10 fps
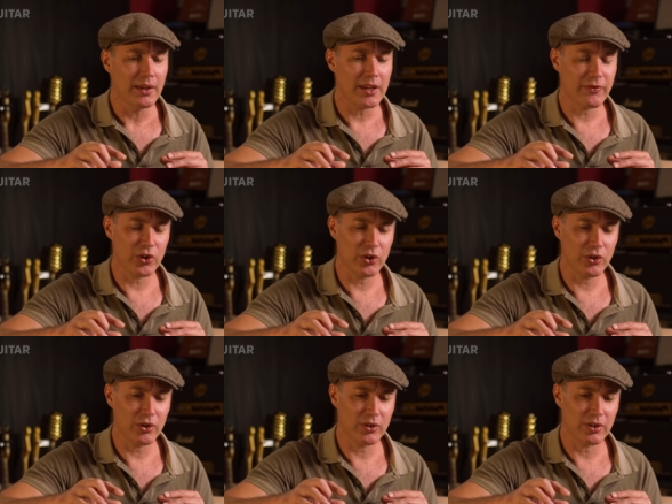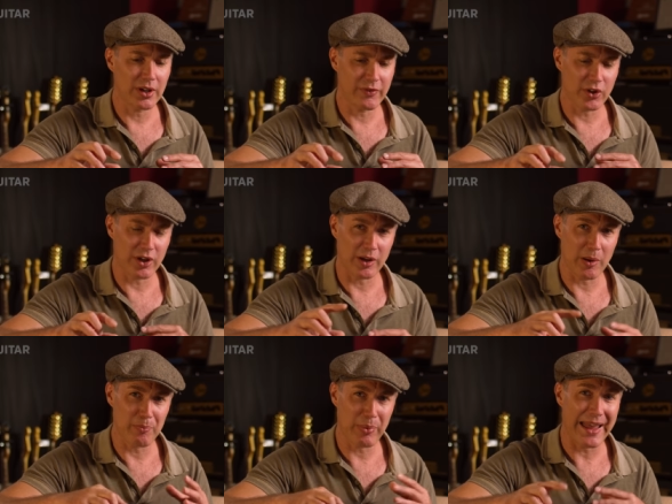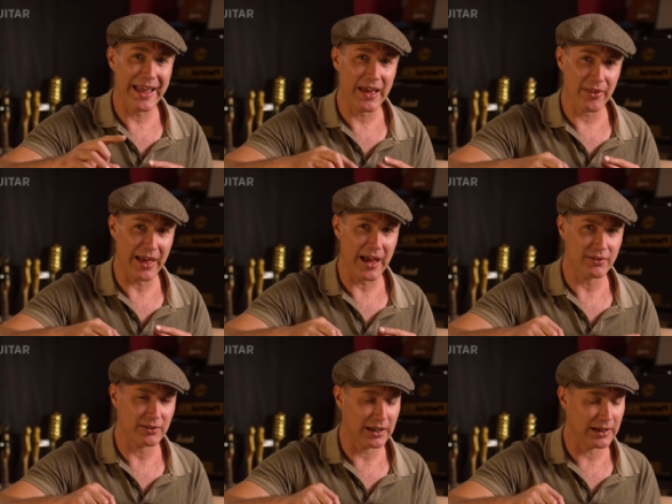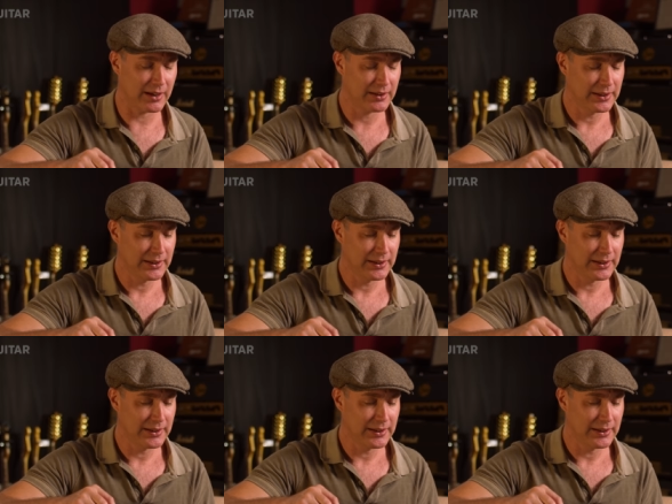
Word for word: if you if you can compare that uh,